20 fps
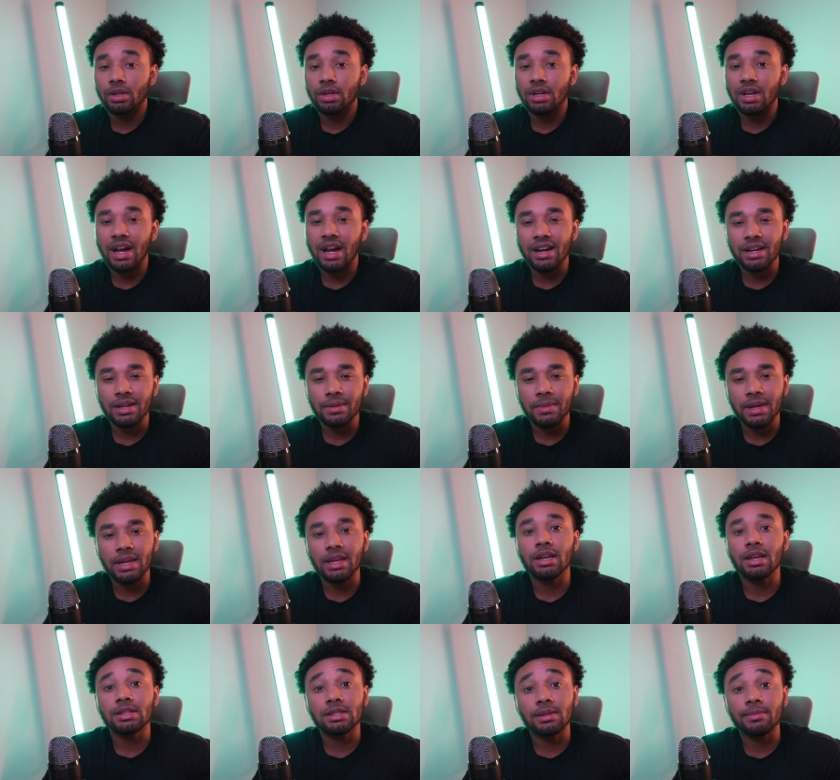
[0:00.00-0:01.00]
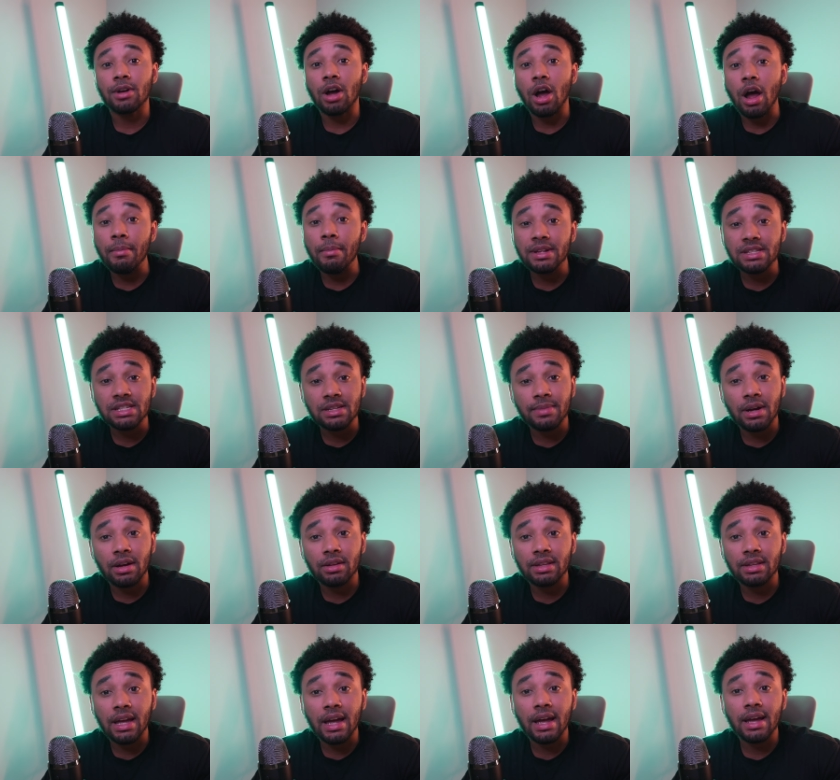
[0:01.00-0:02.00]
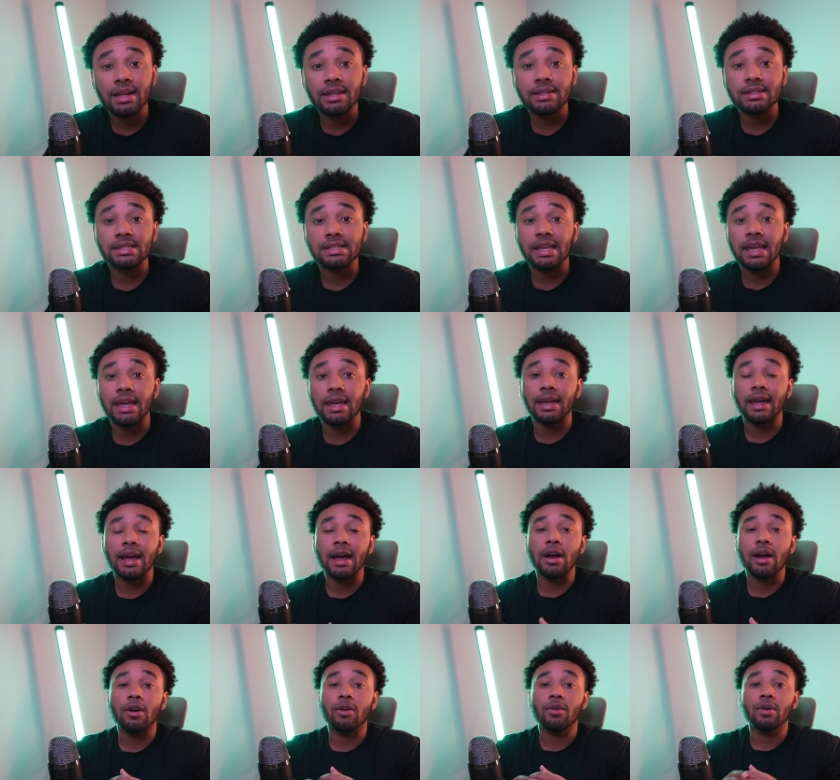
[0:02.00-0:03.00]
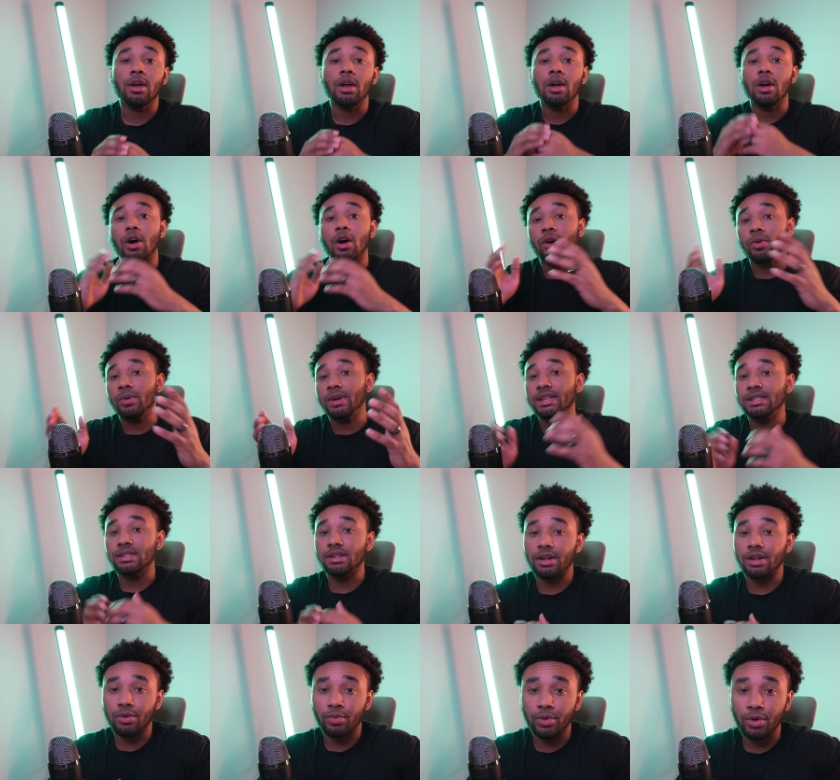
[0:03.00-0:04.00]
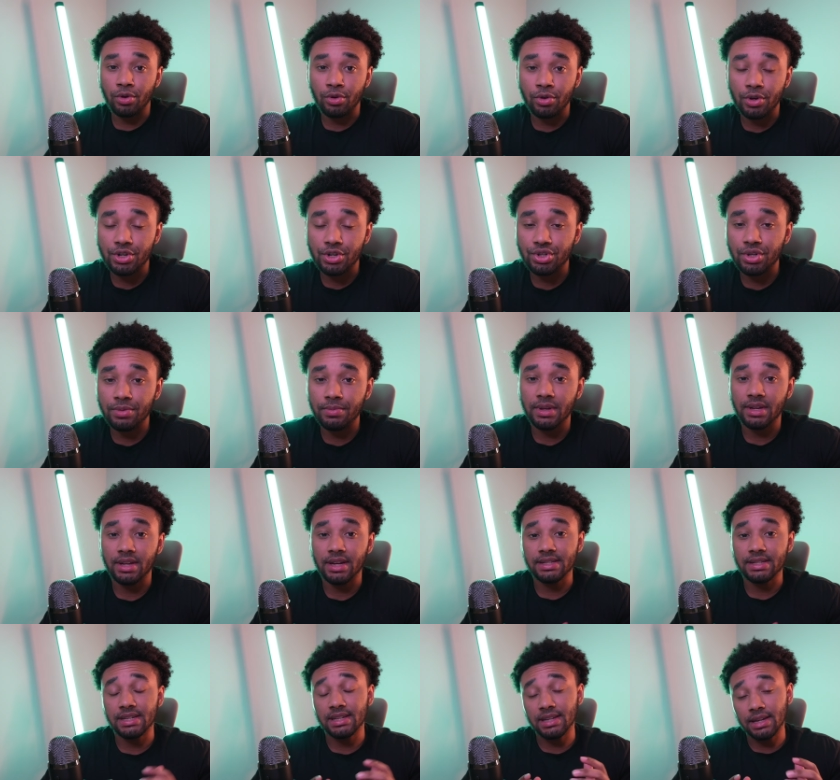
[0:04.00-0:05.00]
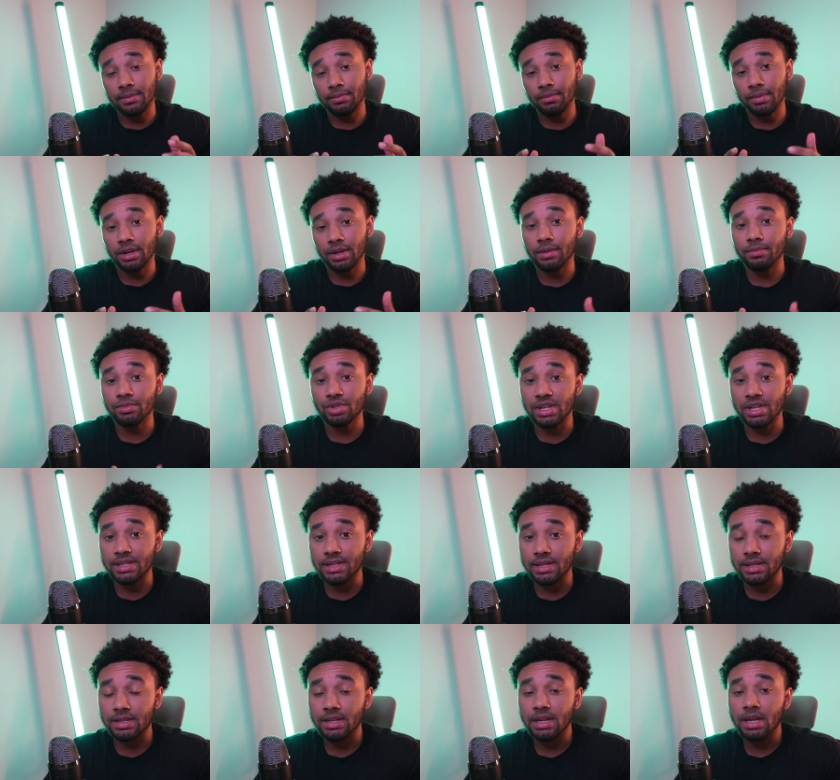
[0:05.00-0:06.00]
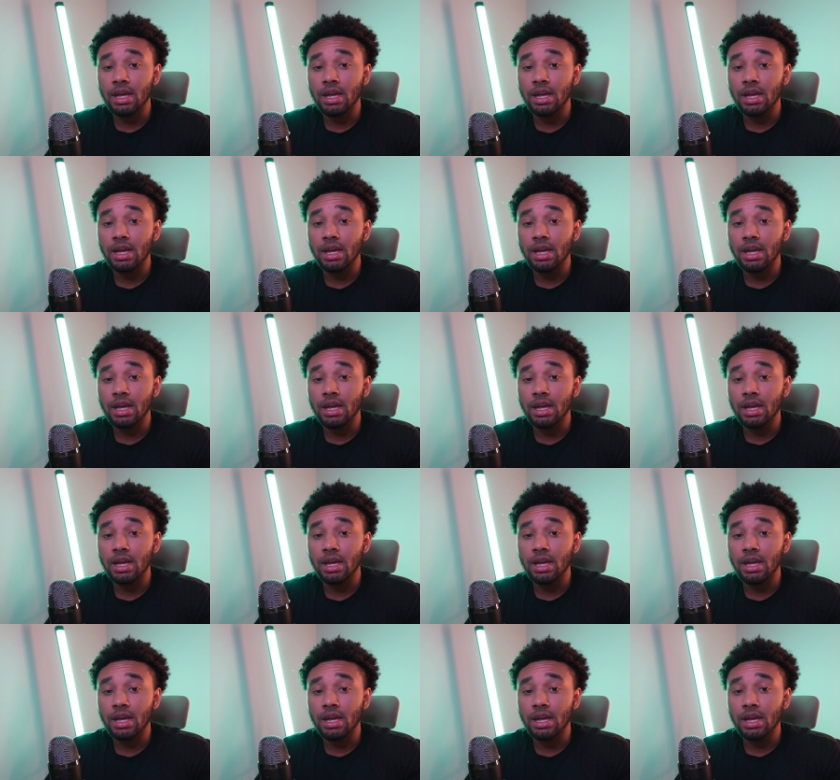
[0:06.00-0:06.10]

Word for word: kind of making some comments about that and saying how oh, he's not a real Christian because he didn't bring up Jesus.